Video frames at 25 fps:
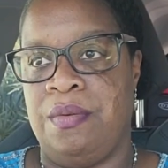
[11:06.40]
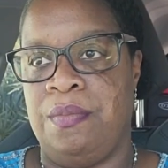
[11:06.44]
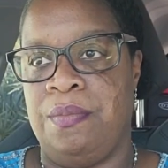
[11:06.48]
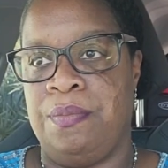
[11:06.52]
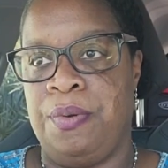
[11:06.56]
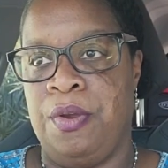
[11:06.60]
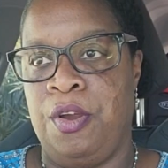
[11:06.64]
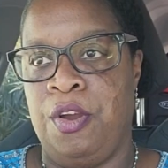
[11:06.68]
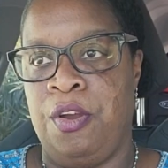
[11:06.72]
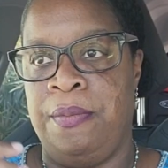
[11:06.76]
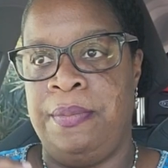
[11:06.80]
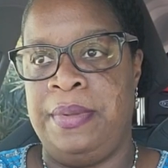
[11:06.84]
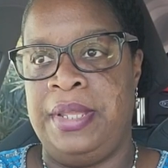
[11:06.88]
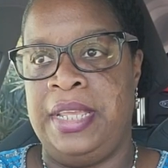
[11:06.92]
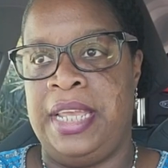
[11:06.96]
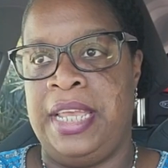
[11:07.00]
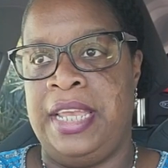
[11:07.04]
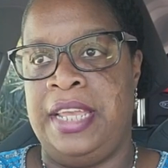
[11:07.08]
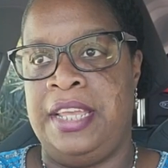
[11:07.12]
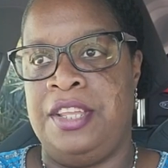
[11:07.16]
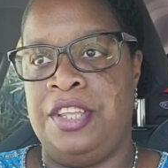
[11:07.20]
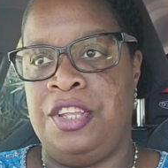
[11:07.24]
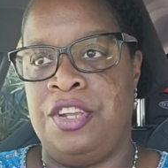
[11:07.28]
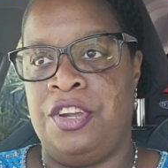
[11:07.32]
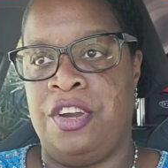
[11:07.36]

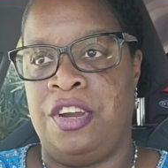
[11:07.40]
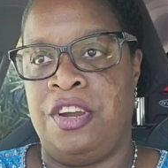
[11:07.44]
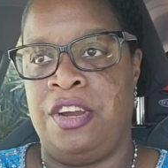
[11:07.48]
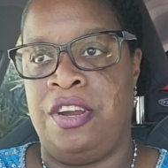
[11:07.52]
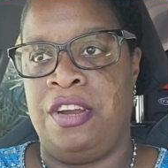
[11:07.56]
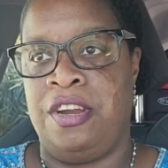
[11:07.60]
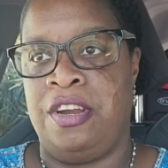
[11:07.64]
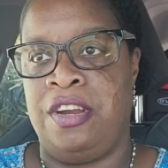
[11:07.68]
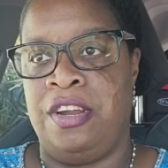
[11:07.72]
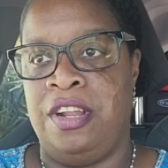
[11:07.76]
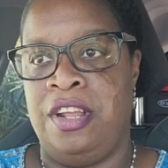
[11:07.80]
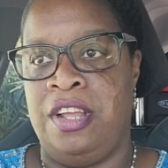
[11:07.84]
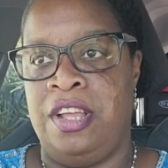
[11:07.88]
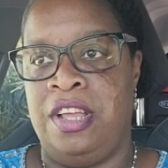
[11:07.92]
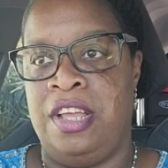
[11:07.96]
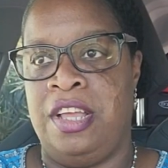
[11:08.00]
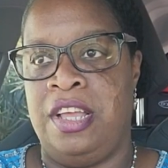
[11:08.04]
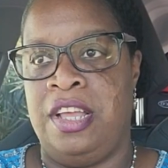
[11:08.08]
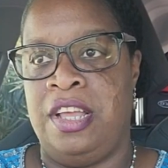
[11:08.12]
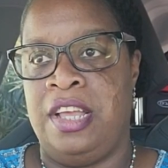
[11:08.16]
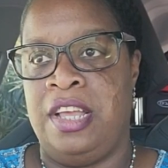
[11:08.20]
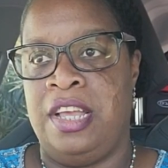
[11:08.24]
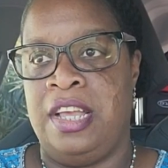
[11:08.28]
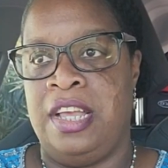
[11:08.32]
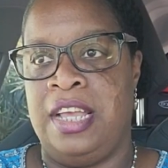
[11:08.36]
permeate your
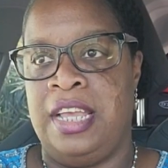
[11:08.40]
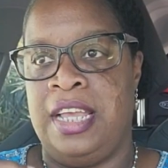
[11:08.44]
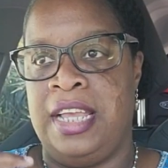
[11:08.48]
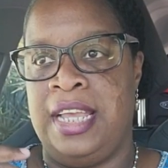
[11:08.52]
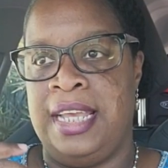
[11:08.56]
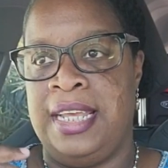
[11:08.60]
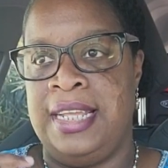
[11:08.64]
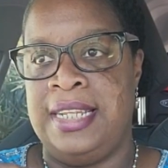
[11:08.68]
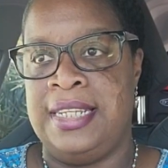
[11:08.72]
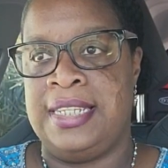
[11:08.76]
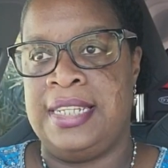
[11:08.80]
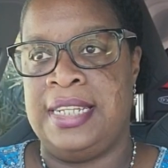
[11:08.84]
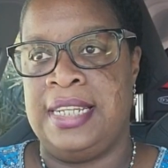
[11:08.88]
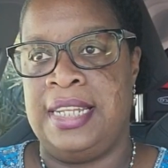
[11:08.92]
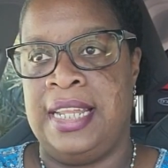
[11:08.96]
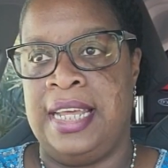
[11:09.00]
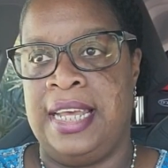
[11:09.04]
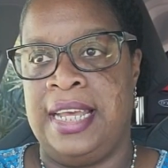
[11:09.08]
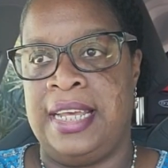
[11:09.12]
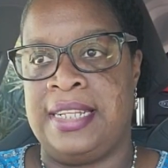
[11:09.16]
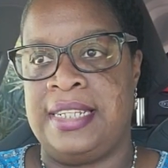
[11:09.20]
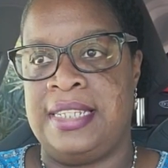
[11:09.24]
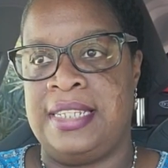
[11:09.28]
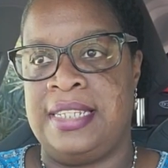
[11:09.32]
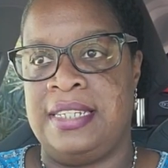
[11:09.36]

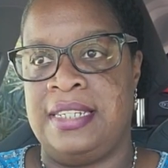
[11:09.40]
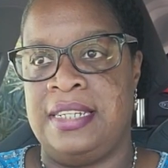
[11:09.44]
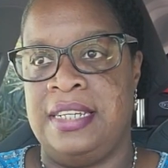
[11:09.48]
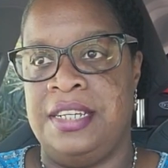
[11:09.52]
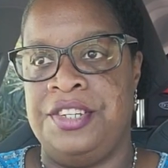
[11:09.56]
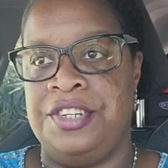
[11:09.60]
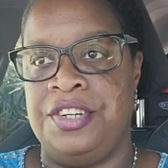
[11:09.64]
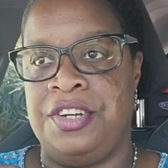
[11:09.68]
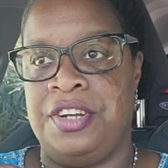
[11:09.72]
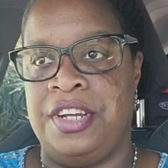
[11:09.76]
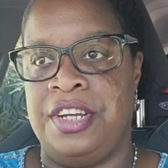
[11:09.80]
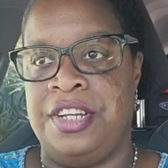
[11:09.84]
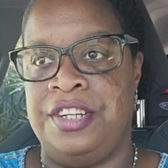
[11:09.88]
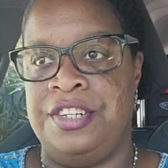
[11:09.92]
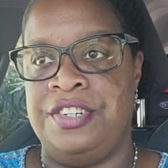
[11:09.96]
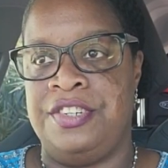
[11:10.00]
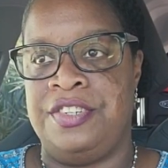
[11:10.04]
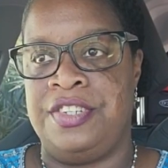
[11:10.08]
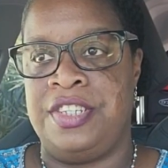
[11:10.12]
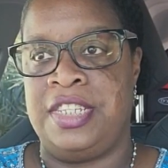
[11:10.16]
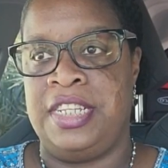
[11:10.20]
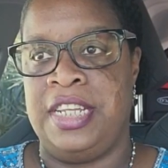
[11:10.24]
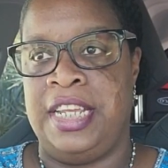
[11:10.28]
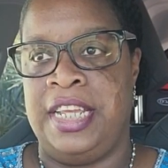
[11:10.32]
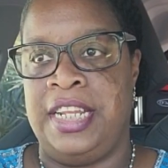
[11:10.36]
intellect and your
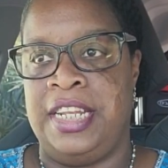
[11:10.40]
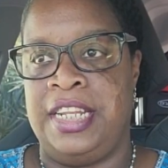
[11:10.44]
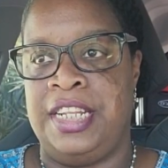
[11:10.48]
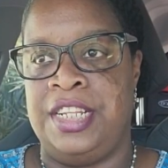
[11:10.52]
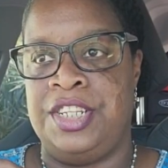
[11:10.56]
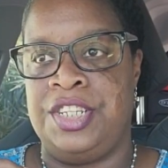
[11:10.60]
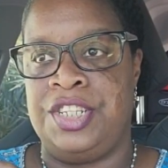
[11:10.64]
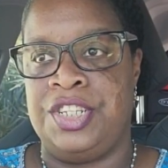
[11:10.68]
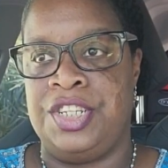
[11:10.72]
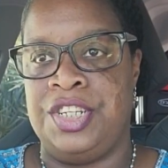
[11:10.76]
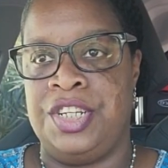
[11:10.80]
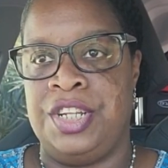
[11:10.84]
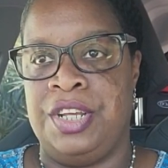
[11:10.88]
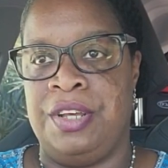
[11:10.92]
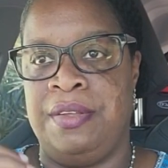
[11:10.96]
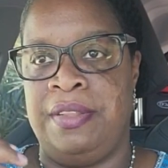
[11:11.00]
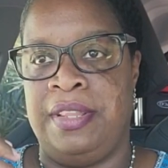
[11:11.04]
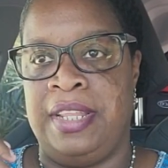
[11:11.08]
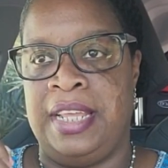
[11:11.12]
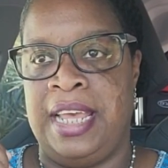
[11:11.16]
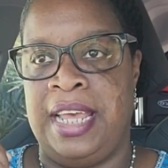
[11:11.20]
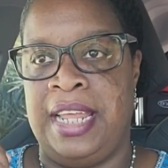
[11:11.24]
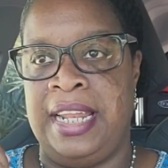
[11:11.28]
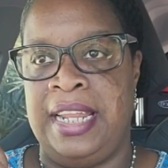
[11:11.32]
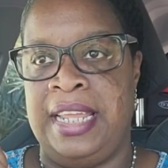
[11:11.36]
understanding to know
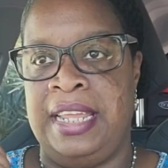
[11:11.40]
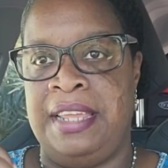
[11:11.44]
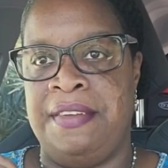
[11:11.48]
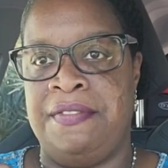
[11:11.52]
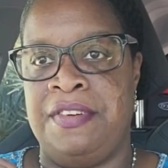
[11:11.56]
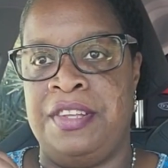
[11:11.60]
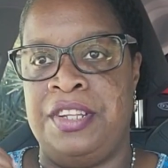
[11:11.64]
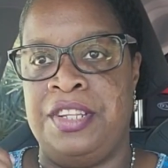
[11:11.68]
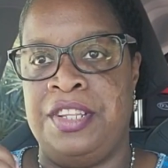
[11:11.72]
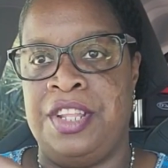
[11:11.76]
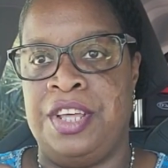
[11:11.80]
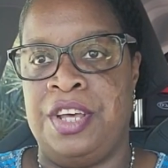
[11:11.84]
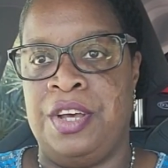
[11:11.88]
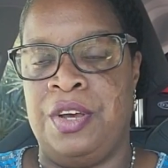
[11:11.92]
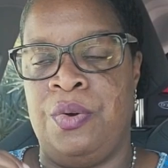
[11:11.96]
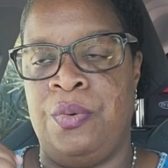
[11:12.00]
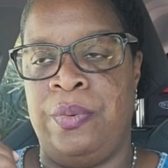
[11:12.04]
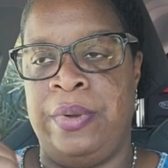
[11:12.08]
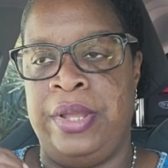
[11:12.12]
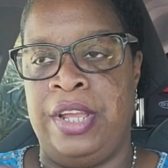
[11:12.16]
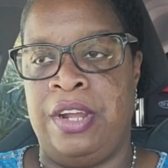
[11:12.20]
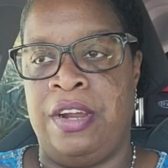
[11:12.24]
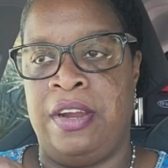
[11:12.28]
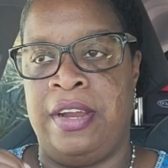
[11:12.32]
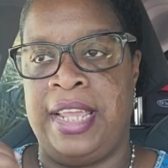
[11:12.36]
that even though
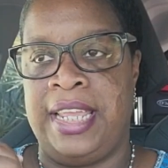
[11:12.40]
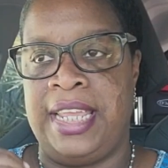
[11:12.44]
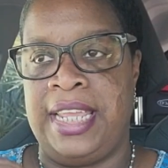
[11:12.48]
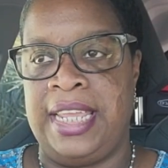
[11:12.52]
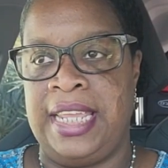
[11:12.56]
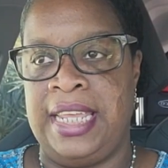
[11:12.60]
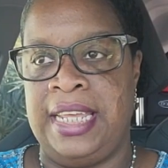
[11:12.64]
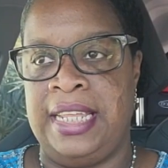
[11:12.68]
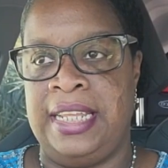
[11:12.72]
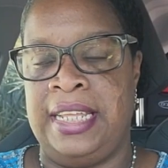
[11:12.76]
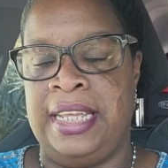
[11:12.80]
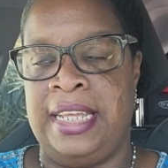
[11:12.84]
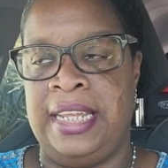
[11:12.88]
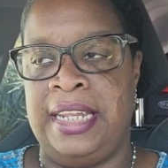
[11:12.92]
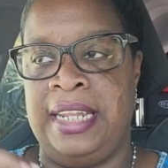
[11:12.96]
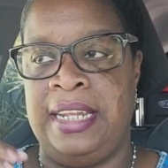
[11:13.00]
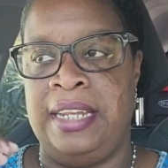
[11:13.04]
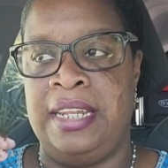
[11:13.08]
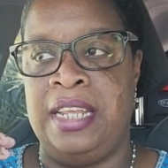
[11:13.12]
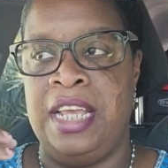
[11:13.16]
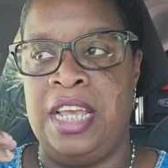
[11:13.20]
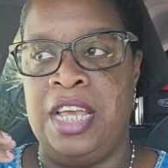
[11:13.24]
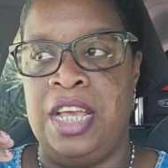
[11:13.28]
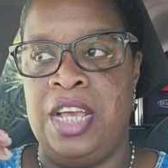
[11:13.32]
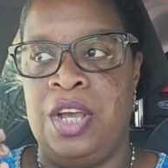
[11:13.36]
we are healing and
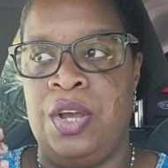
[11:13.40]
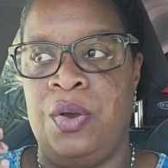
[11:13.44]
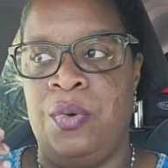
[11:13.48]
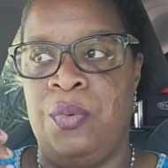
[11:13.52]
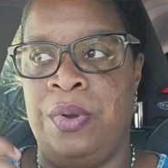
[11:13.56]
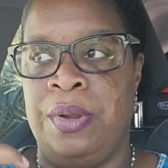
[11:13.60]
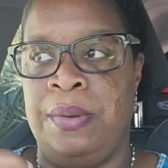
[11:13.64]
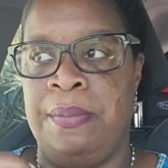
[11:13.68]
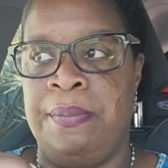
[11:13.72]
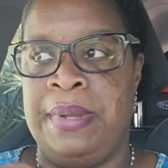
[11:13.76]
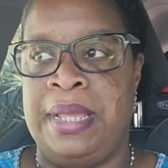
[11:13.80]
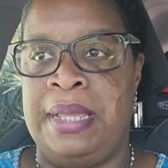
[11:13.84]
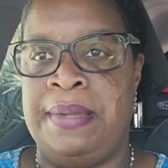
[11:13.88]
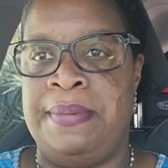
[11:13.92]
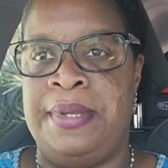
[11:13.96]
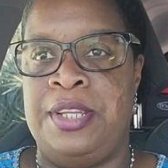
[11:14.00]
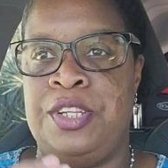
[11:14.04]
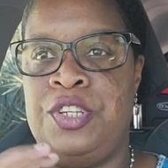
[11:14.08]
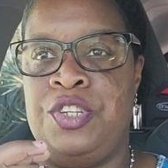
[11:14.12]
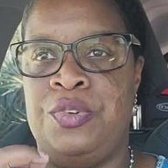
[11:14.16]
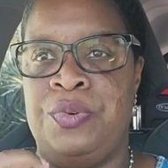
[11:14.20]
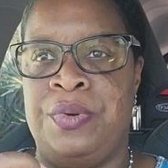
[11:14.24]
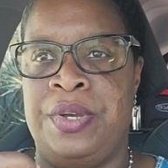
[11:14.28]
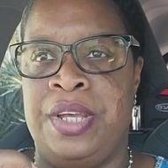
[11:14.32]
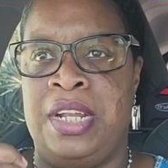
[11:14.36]
we're maybe
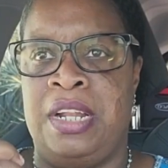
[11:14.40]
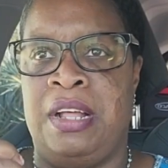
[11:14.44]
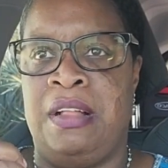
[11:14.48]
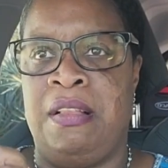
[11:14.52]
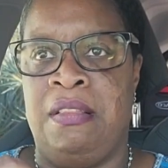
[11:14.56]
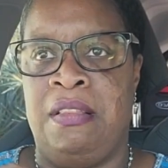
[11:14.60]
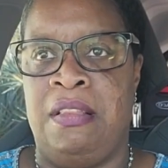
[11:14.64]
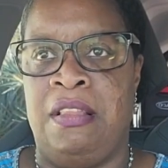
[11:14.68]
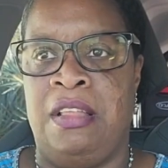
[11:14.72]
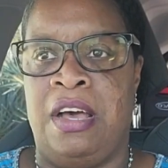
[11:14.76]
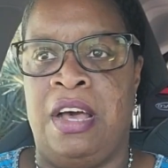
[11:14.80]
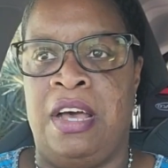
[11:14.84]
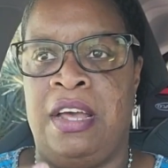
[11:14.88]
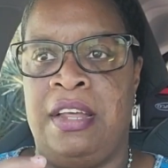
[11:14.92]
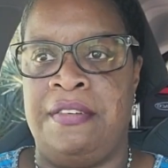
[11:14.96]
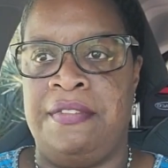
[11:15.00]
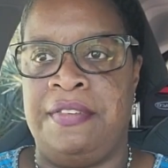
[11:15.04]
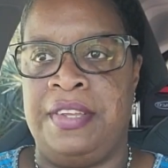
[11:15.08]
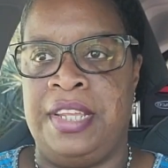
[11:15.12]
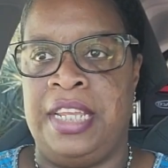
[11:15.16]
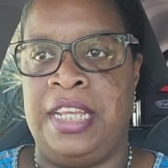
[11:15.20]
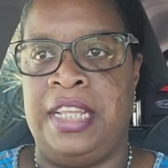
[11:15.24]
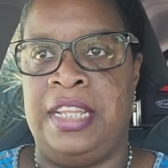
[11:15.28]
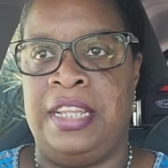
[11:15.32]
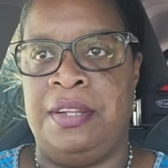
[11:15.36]
doing a lot of
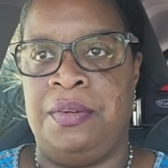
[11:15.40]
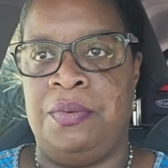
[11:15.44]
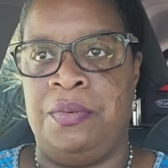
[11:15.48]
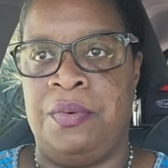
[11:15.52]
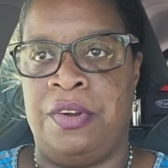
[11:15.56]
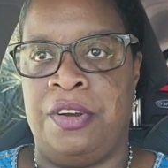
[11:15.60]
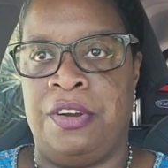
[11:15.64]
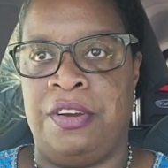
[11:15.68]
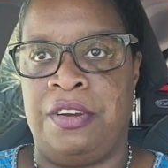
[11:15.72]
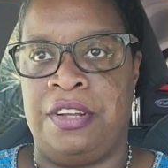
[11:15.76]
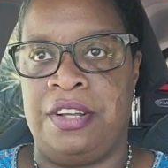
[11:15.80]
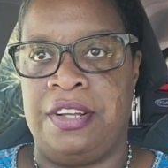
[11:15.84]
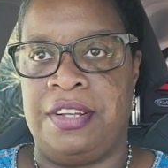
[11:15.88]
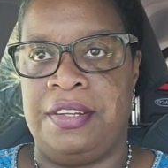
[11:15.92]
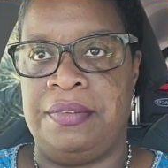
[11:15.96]
healing work,